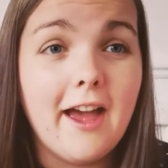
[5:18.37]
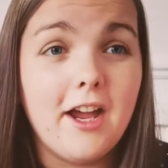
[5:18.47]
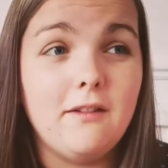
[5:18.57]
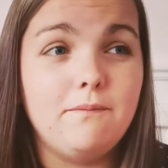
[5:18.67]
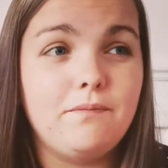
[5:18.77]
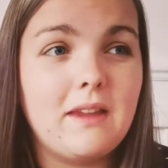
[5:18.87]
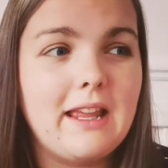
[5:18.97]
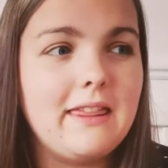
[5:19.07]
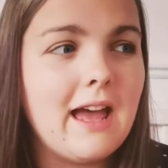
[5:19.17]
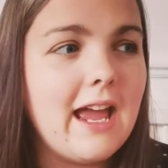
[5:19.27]

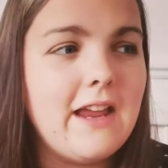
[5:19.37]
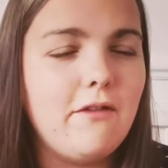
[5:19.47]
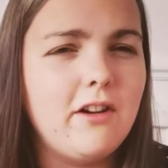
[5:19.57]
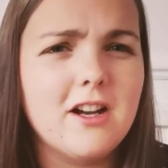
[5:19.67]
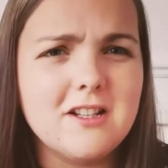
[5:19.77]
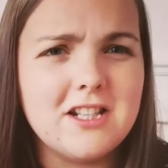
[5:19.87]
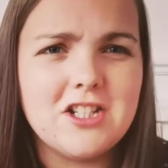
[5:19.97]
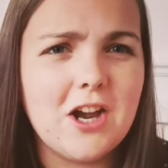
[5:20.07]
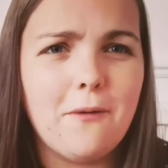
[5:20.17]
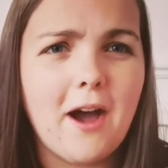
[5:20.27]
That even goes to
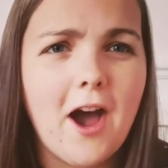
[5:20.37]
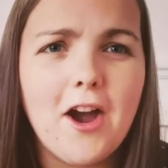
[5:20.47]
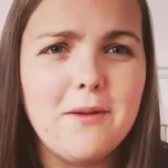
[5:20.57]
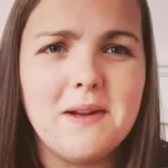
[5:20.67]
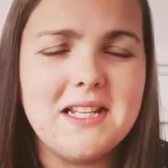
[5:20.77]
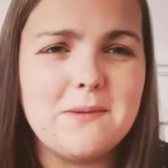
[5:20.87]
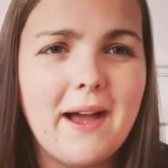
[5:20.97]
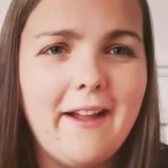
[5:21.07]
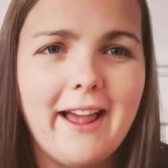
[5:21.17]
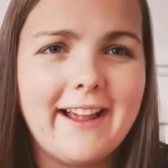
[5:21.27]
show at home as
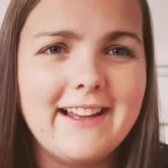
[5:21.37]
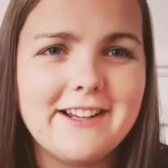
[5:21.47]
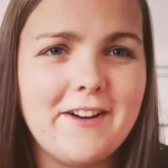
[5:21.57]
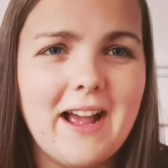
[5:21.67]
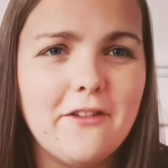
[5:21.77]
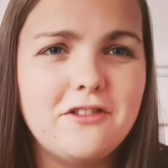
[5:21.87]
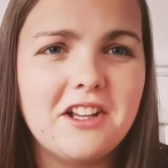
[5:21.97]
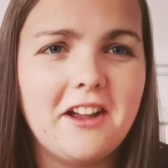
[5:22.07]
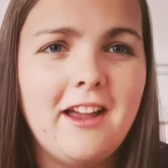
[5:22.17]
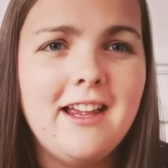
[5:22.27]
well, like I don't have
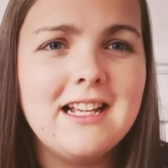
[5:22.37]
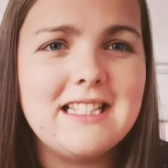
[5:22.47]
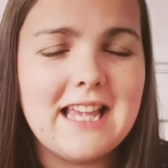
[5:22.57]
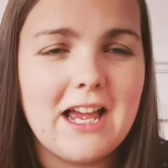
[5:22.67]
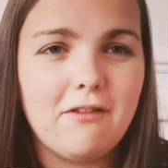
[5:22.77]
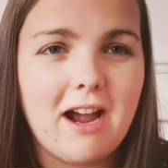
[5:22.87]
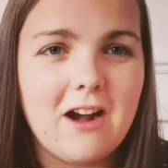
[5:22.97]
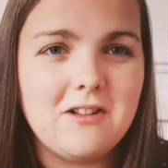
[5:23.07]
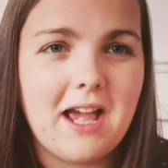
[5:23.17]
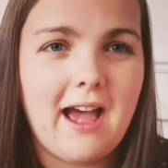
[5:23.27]
to sit
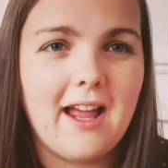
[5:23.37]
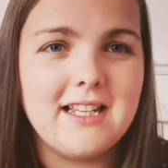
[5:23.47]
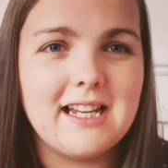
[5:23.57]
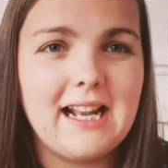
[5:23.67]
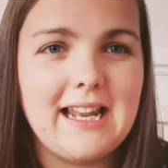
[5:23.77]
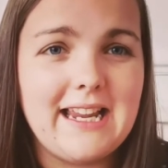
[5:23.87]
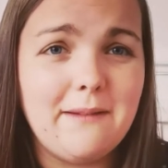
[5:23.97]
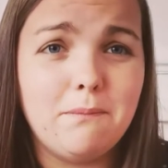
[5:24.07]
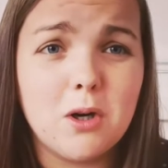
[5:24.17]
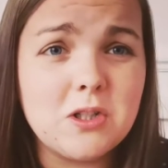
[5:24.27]
around and
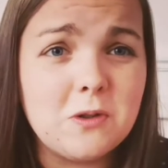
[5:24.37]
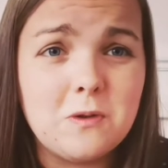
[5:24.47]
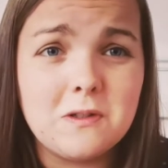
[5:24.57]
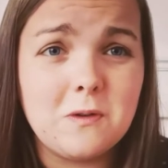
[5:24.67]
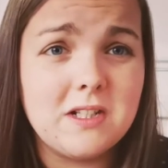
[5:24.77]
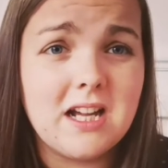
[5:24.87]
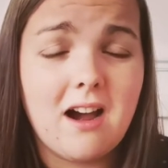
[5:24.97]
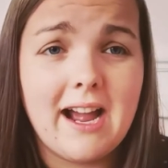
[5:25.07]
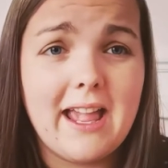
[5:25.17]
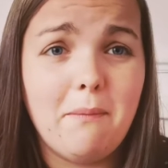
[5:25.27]
clean bottles all the
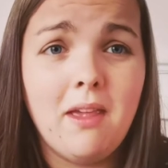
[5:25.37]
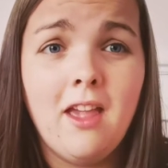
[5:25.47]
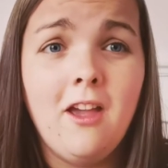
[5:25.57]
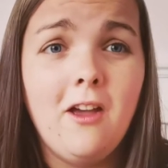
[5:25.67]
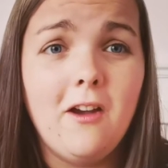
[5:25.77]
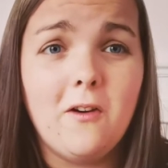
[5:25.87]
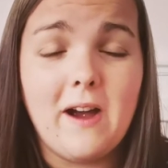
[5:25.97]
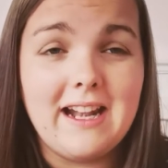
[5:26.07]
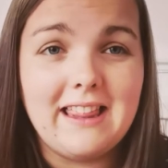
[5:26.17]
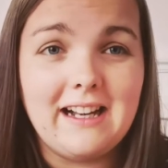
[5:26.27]
time
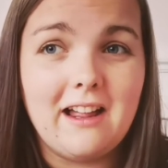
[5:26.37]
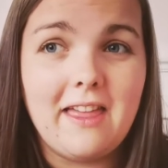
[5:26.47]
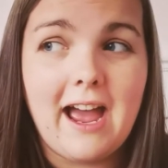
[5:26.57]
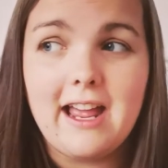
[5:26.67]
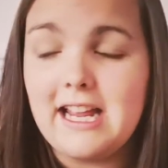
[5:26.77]
or anything like that.